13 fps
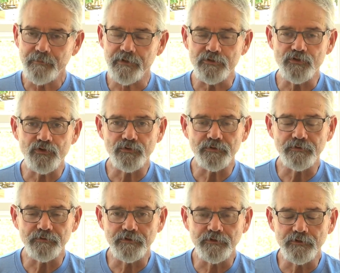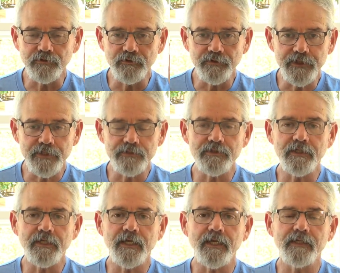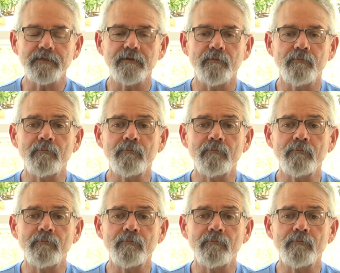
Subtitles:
but looking to gain